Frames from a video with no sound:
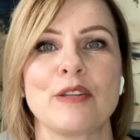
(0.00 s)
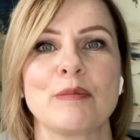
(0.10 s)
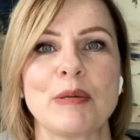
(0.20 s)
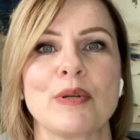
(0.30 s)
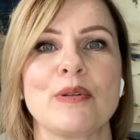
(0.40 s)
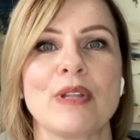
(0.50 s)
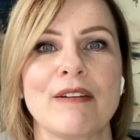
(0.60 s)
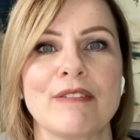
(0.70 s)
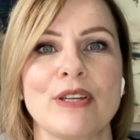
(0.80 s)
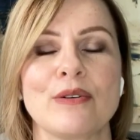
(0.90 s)
The people who
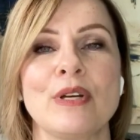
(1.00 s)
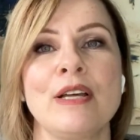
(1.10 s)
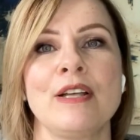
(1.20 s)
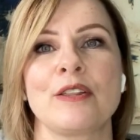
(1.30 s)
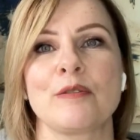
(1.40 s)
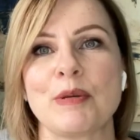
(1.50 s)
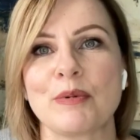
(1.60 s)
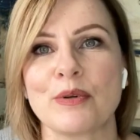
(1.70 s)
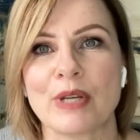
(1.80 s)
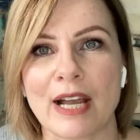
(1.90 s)
love you, the people
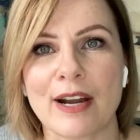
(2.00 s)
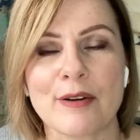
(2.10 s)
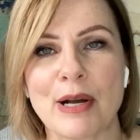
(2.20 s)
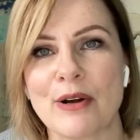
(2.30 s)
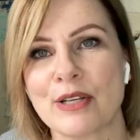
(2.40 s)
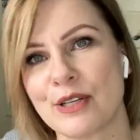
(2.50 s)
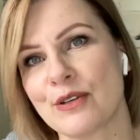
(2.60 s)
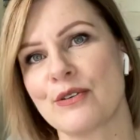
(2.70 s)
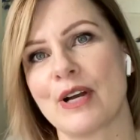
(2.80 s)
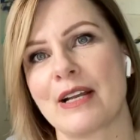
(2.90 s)
who care about
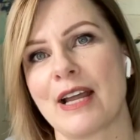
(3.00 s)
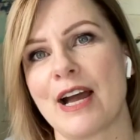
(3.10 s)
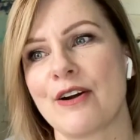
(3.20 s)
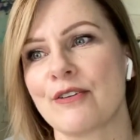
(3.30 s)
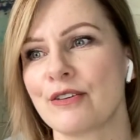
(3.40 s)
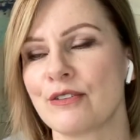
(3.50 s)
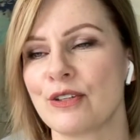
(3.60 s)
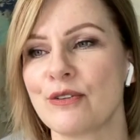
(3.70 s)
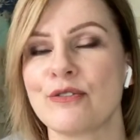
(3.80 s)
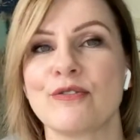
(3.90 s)
you and how
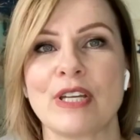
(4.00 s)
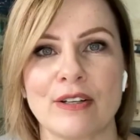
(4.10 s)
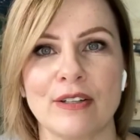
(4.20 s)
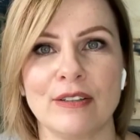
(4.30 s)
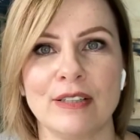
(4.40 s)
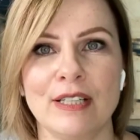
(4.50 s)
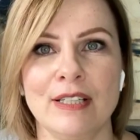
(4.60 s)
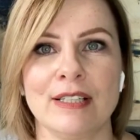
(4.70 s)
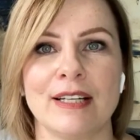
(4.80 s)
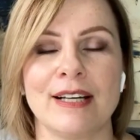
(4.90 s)
you feel,
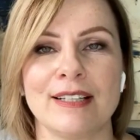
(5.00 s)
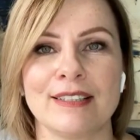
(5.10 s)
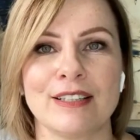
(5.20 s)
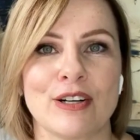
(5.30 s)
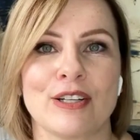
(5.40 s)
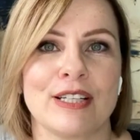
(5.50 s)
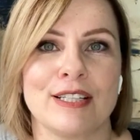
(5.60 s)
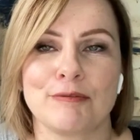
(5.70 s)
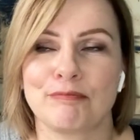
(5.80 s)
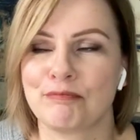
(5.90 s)
are
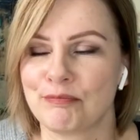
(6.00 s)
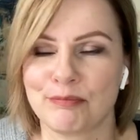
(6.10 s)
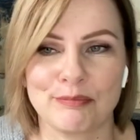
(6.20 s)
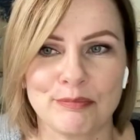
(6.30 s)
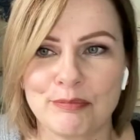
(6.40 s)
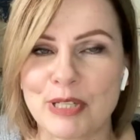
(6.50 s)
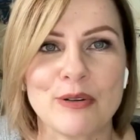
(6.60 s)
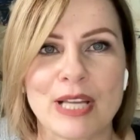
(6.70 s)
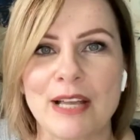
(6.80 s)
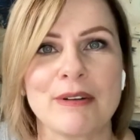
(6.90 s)
gonna be
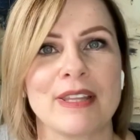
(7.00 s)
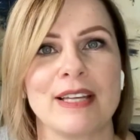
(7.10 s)
okay with it.